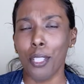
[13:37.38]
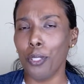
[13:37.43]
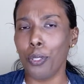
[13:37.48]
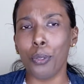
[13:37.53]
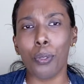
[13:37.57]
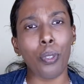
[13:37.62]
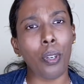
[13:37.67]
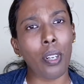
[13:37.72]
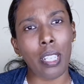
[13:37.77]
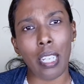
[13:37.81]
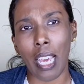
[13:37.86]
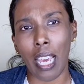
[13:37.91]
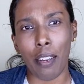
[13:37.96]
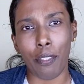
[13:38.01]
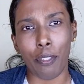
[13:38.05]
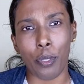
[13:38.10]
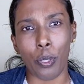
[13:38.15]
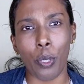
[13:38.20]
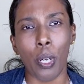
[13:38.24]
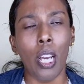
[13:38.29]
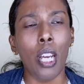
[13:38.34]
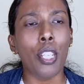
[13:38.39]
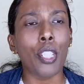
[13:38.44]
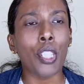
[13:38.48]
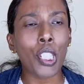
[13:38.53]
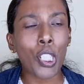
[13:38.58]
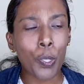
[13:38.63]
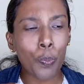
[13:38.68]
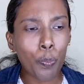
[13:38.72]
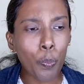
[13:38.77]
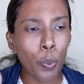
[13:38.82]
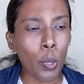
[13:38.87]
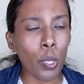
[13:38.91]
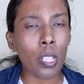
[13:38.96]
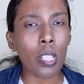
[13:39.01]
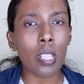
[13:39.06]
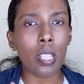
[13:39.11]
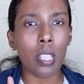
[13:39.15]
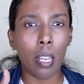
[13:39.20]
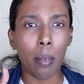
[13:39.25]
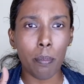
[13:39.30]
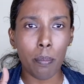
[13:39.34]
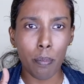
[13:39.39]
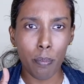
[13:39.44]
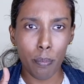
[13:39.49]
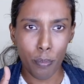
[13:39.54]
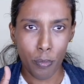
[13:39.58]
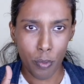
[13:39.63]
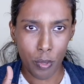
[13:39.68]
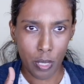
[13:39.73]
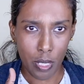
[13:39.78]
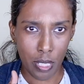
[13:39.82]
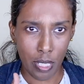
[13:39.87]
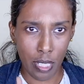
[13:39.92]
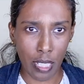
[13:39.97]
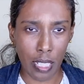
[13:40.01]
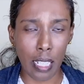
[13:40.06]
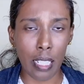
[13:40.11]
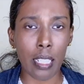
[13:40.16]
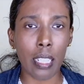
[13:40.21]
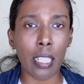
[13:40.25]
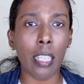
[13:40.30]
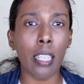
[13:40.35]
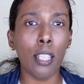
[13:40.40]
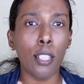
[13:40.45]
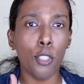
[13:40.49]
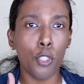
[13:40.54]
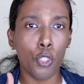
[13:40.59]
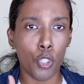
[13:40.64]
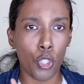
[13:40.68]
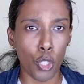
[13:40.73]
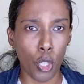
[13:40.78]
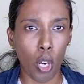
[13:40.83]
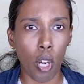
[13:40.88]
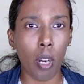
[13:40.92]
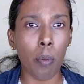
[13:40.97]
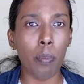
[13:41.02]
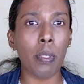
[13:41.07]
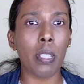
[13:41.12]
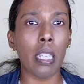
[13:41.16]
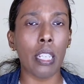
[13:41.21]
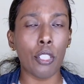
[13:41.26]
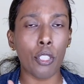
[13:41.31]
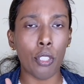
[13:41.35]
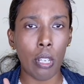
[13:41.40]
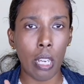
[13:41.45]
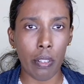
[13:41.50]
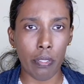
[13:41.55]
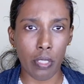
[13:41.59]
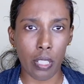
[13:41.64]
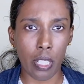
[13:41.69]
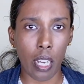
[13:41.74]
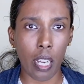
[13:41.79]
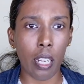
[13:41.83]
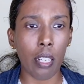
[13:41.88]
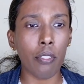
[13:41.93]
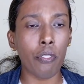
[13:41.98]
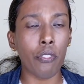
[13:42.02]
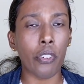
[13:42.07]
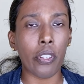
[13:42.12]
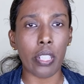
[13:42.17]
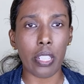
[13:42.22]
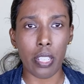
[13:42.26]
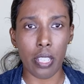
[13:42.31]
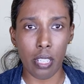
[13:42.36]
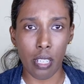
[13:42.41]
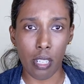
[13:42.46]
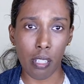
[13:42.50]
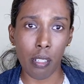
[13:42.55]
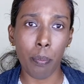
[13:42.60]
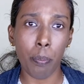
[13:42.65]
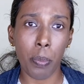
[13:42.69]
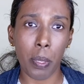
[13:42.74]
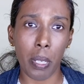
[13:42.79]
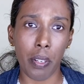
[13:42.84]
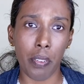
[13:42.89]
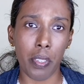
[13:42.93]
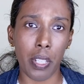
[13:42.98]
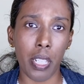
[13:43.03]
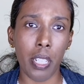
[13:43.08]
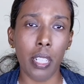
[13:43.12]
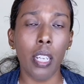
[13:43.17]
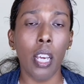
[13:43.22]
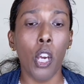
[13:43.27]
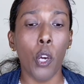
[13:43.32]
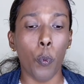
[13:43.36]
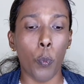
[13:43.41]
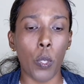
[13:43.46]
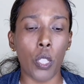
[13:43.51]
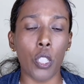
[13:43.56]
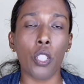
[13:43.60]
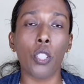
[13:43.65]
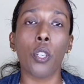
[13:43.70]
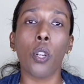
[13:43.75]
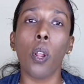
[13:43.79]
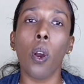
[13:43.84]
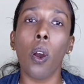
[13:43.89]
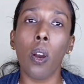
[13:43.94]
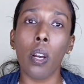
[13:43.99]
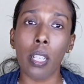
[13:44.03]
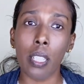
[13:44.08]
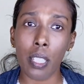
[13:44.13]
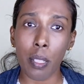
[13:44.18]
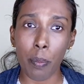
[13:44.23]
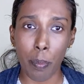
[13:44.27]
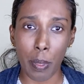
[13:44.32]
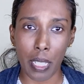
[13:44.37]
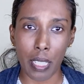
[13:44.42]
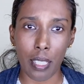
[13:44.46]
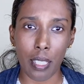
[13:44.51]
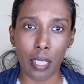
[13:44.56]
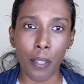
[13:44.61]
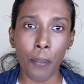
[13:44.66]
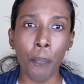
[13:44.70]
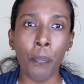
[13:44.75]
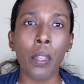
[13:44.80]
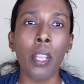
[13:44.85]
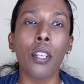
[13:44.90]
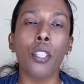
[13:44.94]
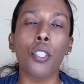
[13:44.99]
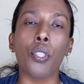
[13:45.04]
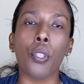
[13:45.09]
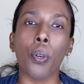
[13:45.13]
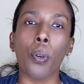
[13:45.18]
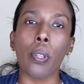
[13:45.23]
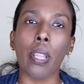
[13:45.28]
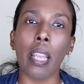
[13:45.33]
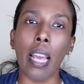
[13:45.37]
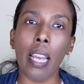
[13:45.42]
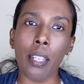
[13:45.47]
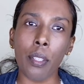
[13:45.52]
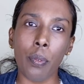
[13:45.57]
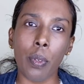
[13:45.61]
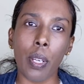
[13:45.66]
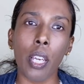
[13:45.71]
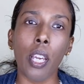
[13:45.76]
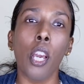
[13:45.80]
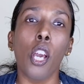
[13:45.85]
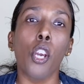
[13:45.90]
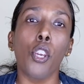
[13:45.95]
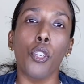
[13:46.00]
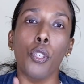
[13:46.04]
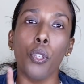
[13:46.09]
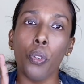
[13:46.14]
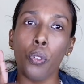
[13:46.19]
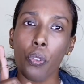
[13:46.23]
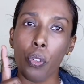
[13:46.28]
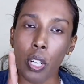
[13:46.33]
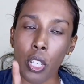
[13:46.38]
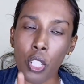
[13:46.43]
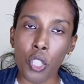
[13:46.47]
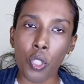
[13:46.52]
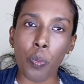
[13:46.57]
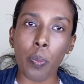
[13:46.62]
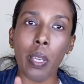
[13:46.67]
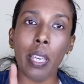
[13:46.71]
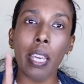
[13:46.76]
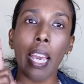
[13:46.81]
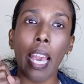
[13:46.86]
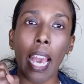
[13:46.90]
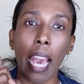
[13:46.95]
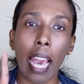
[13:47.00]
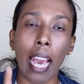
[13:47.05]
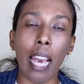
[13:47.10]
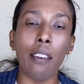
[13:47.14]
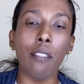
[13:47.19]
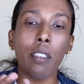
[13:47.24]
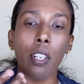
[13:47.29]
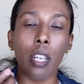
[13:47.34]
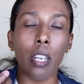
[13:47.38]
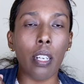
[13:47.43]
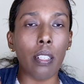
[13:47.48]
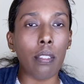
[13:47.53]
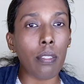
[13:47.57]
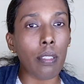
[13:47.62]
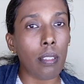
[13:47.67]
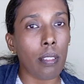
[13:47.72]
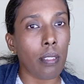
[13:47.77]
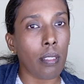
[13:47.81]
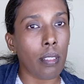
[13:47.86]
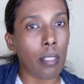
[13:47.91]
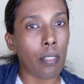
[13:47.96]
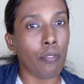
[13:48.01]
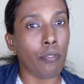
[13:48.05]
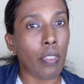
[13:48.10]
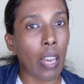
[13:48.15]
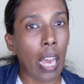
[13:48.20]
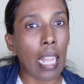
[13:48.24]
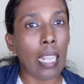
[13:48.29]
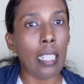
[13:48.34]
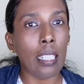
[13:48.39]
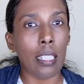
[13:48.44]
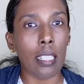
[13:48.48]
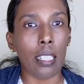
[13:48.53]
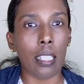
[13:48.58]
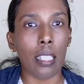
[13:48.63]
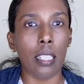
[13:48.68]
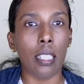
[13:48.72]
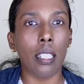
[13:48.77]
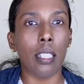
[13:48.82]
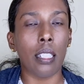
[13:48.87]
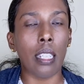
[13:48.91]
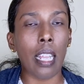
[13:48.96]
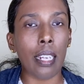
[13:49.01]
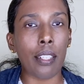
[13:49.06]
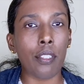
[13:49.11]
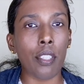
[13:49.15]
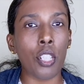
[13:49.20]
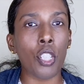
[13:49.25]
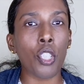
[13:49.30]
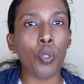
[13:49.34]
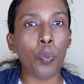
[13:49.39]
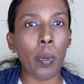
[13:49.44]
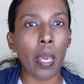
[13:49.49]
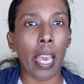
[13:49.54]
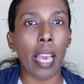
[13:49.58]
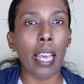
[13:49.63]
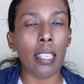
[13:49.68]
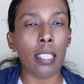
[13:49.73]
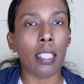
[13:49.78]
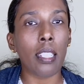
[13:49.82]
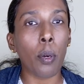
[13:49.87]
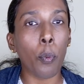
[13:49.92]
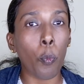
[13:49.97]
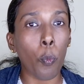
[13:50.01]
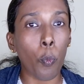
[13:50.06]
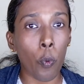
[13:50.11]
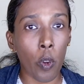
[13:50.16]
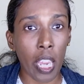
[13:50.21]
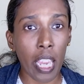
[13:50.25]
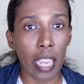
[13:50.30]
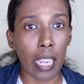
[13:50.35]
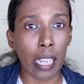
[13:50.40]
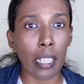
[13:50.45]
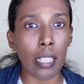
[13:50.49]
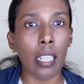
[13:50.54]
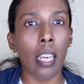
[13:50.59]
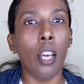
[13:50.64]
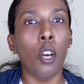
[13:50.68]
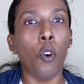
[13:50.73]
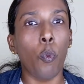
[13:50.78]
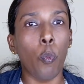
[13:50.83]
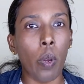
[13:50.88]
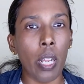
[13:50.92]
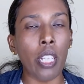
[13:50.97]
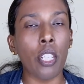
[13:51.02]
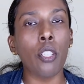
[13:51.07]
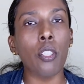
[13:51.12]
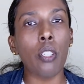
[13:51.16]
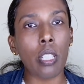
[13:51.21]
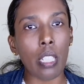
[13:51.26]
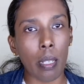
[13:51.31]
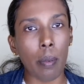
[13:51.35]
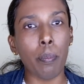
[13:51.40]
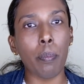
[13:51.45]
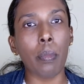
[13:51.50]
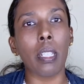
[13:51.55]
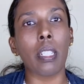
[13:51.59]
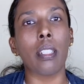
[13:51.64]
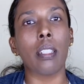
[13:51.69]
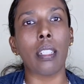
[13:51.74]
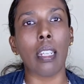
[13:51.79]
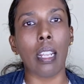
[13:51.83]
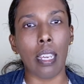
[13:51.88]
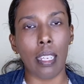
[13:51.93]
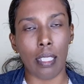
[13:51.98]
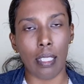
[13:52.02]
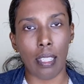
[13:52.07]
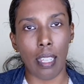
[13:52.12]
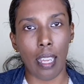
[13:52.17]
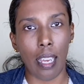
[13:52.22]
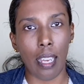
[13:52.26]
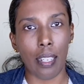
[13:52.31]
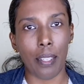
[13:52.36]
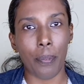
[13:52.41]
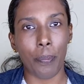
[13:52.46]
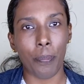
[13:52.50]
Do not have to. Just put some steady jobs that you have done for a certain period, which is longer the better. So that way your resume have a validity, that resume has some weight when you submit like that.